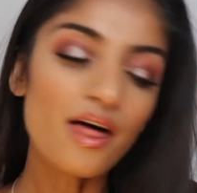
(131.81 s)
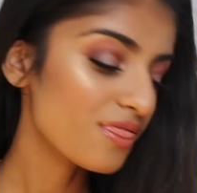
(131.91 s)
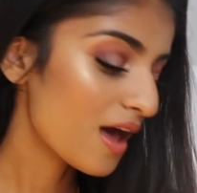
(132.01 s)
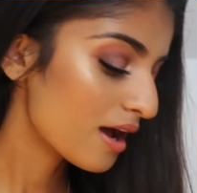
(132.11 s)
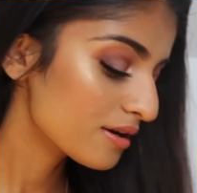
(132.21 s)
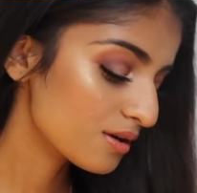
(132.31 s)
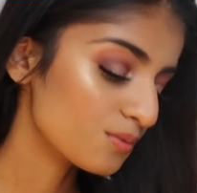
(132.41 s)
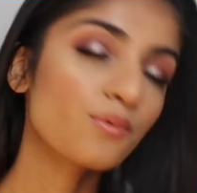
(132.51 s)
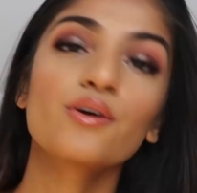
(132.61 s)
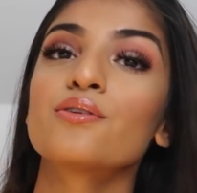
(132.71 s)
And then
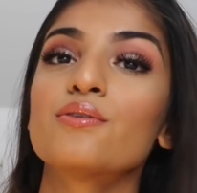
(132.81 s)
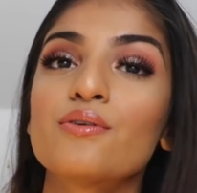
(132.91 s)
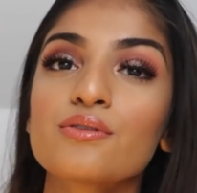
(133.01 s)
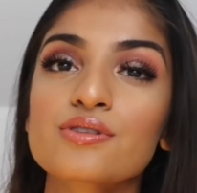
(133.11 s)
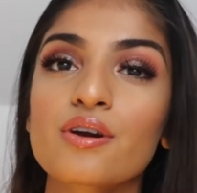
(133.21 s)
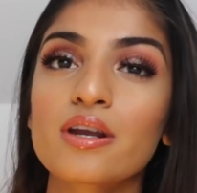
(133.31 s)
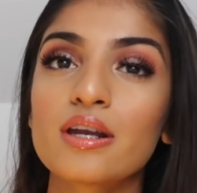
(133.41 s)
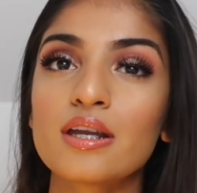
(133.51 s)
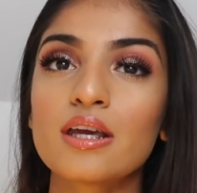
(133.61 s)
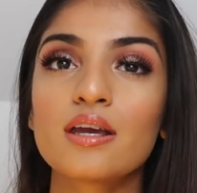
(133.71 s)
what you're also
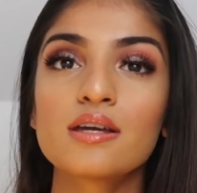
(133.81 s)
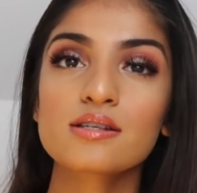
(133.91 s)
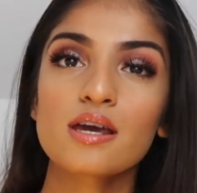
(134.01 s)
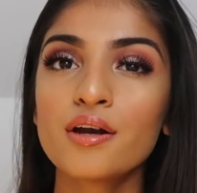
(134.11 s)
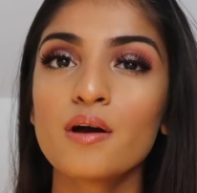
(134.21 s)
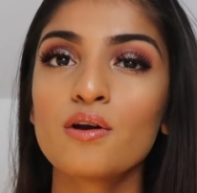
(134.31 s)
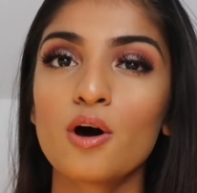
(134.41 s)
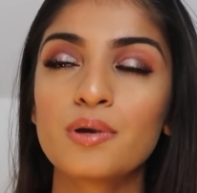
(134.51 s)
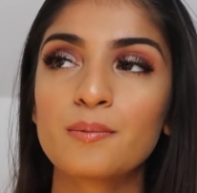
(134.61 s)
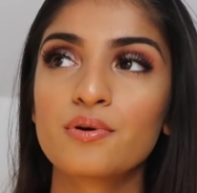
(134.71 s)
gonna need, I know a
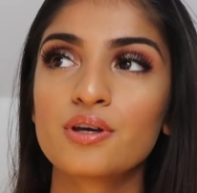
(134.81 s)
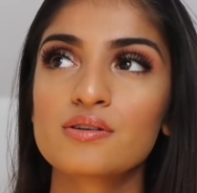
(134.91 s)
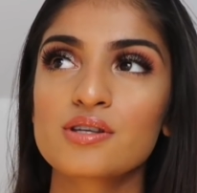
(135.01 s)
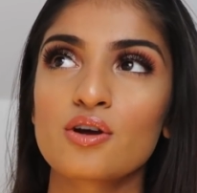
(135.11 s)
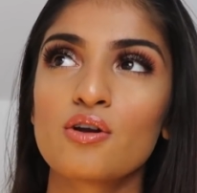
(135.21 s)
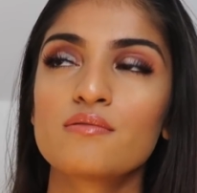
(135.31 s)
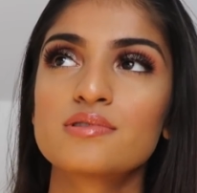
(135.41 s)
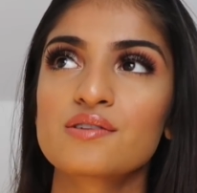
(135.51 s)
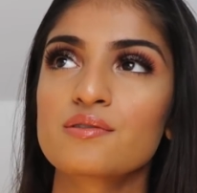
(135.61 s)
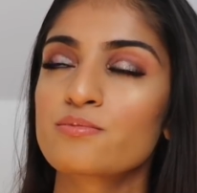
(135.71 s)
lot of people use like a lot
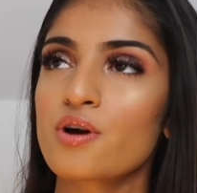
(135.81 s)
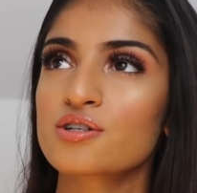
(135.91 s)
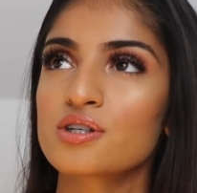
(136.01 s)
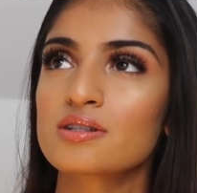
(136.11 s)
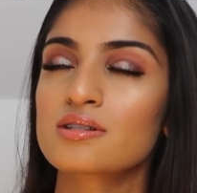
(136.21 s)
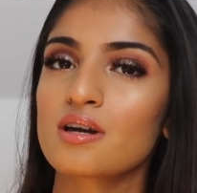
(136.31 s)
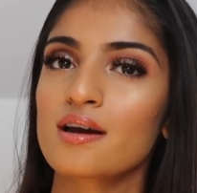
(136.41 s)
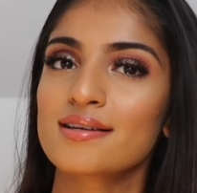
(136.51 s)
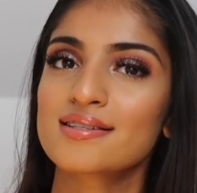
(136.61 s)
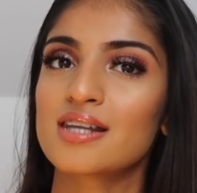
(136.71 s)
of different brushes to
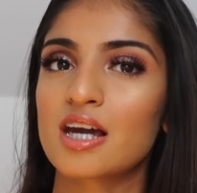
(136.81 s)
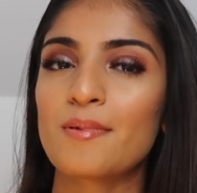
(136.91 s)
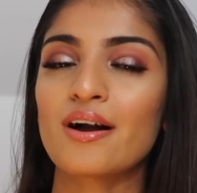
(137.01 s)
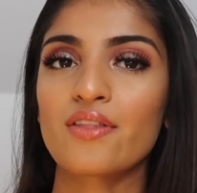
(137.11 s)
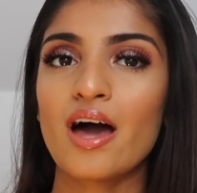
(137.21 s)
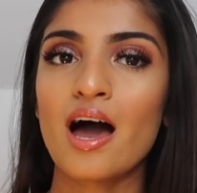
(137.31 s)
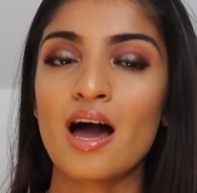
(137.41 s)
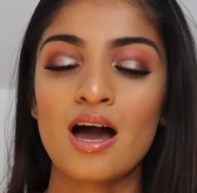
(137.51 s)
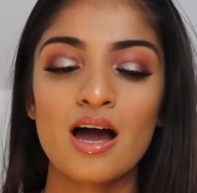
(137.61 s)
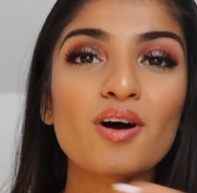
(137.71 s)
kind of slick back their
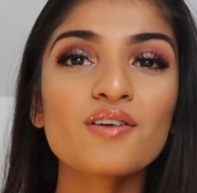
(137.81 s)
hair.